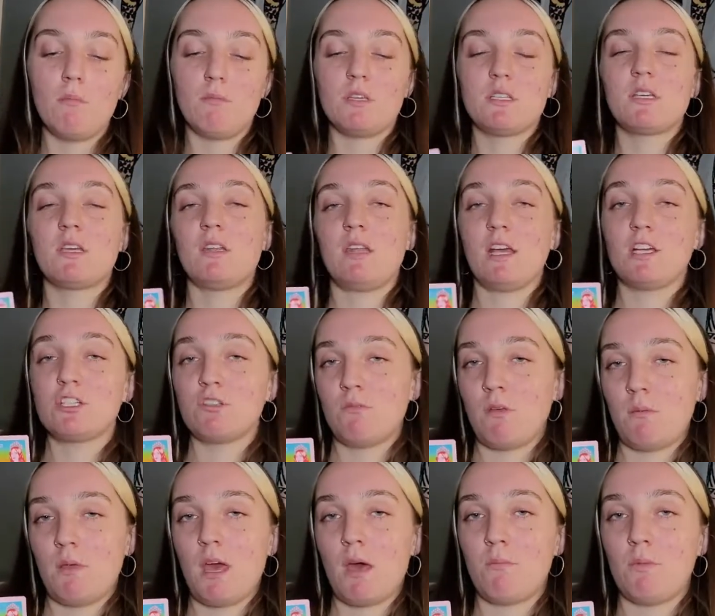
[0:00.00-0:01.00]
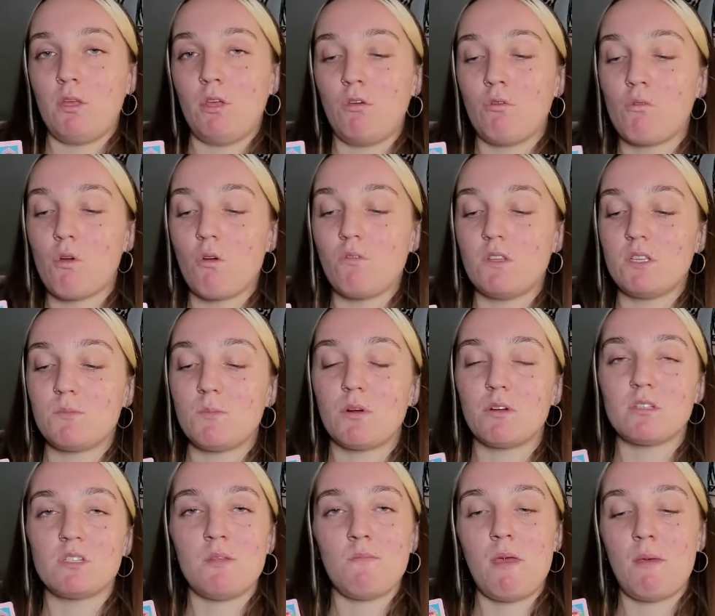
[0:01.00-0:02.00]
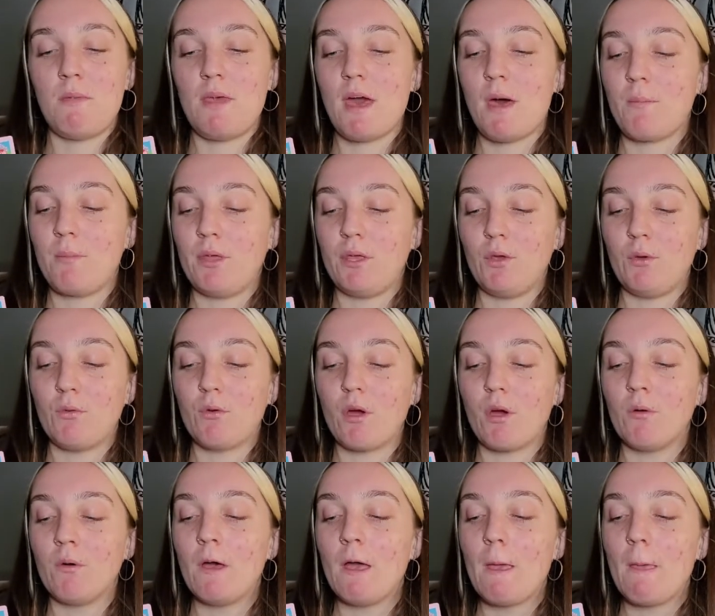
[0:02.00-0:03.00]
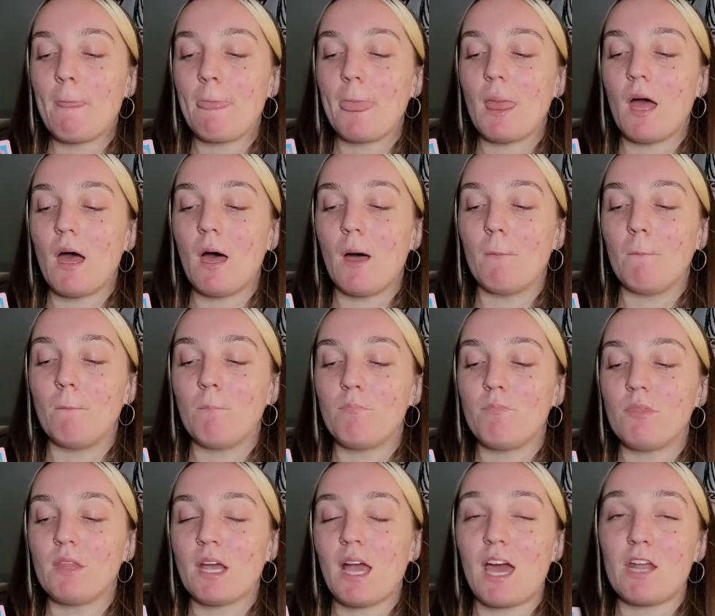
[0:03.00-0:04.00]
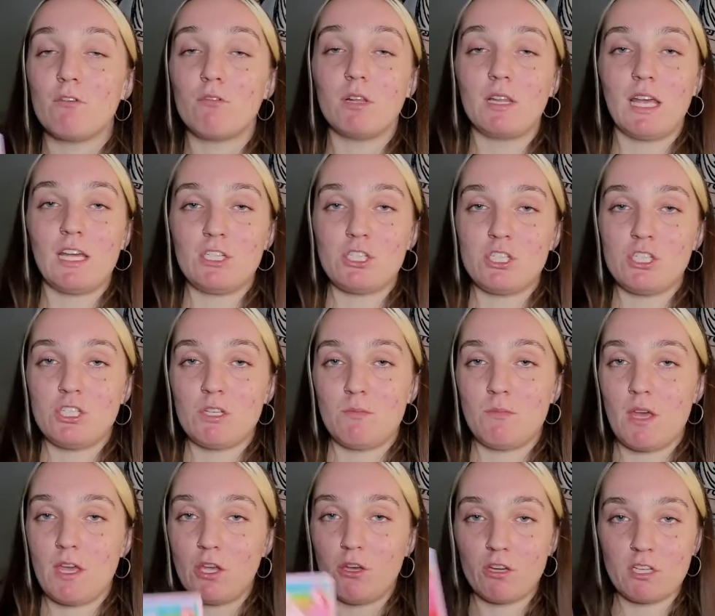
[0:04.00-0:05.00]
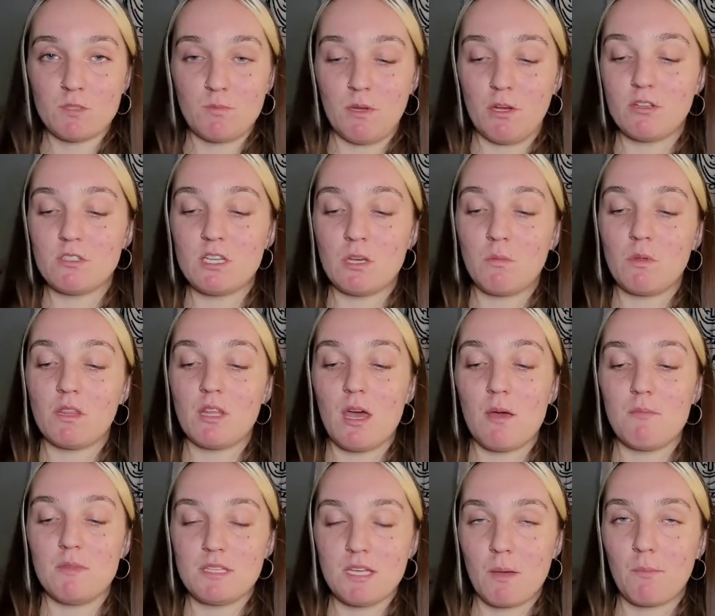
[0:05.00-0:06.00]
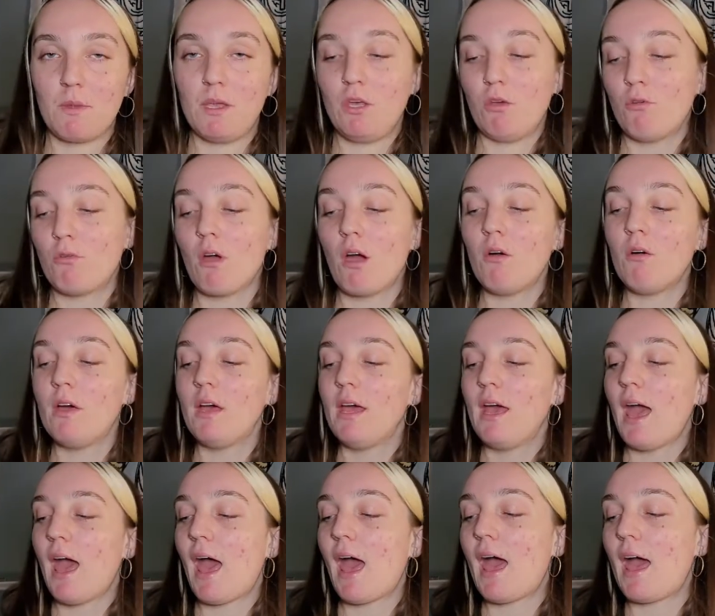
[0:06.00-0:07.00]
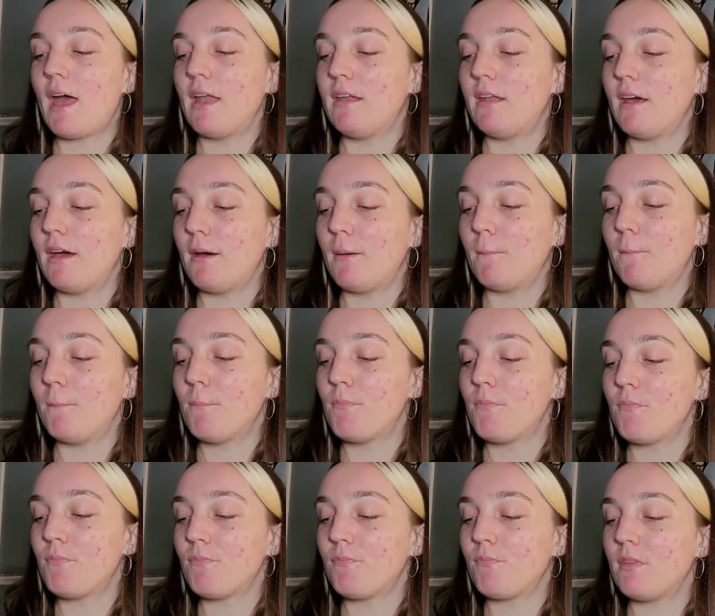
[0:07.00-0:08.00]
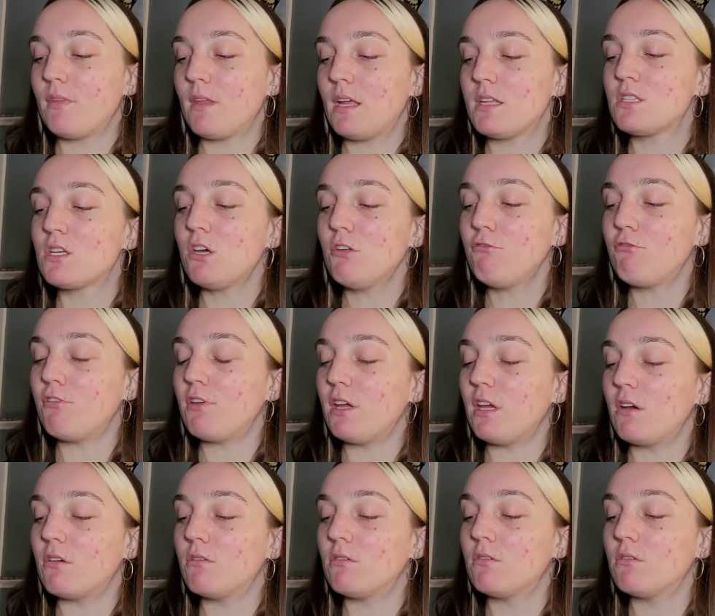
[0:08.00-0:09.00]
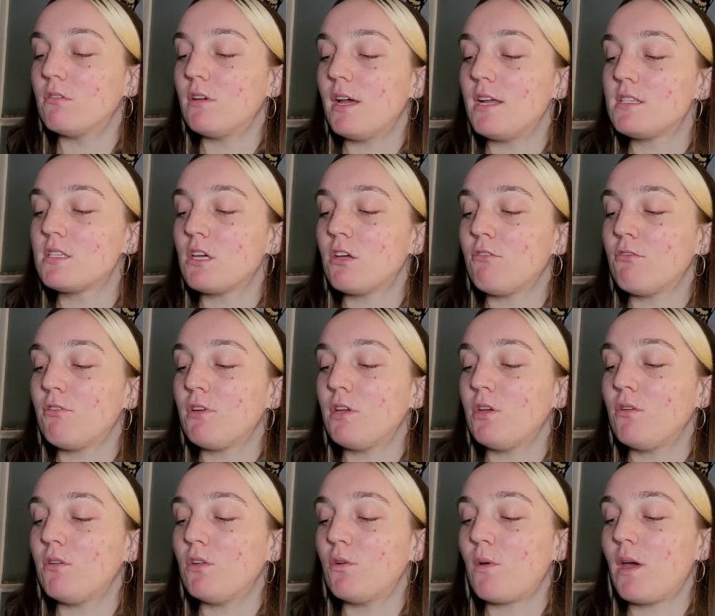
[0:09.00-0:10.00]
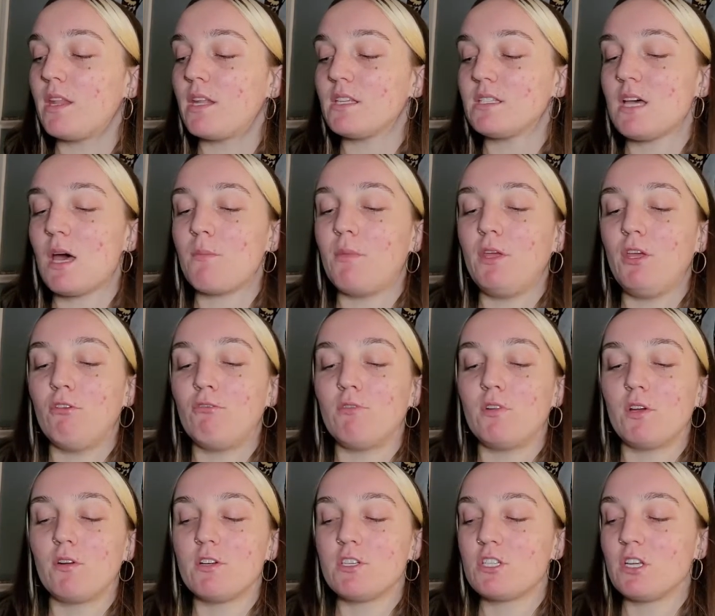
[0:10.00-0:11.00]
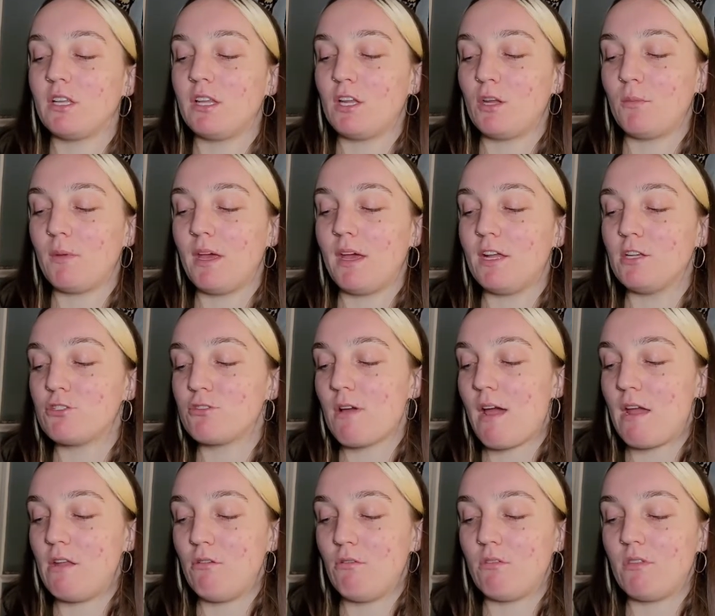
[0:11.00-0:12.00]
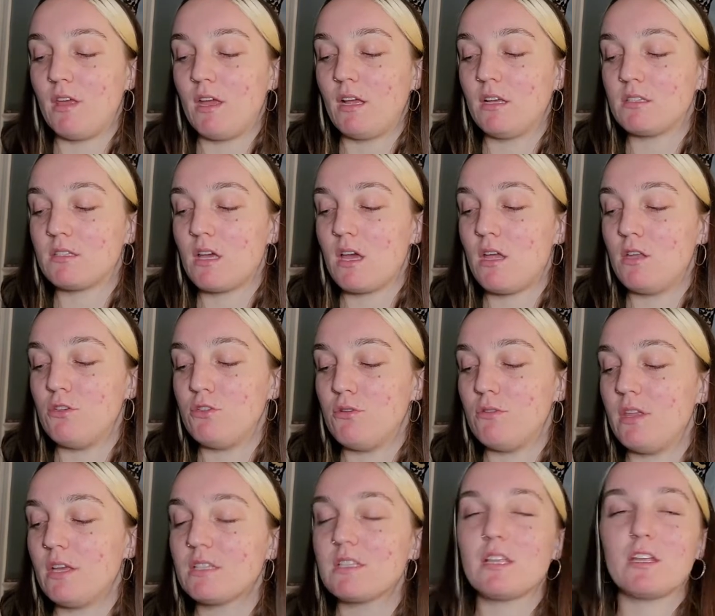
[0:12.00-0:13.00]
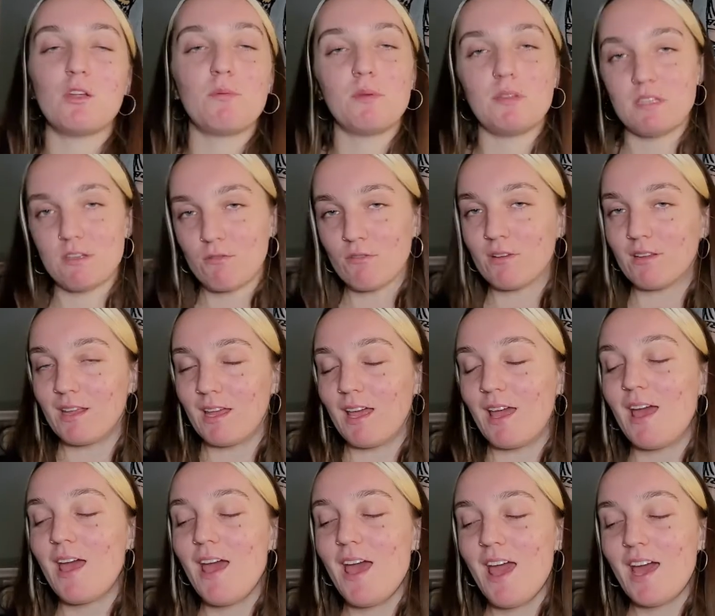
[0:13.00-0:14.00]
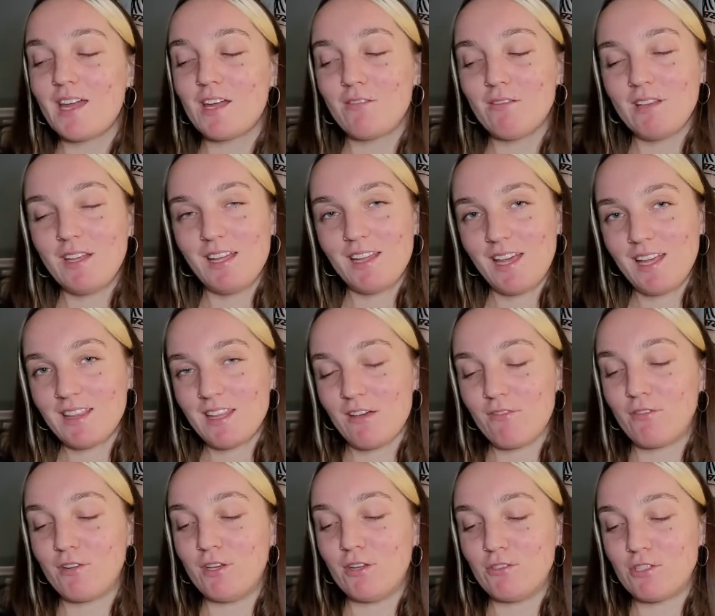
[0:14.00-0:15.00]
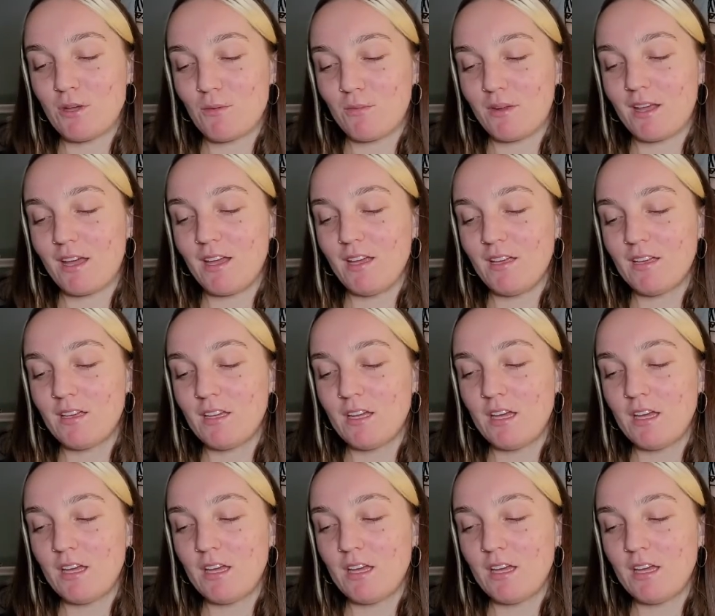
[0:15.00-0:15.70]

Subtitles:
This connection may be helping you grow. This person may be helping you grow. The kind of relationship that you're experiencing with them is helping you grow, and it's good for you. It's good for you in the way that's helping you flourish a little bit and try new things and do things a little bit differently. And I really like that for you, Gemini.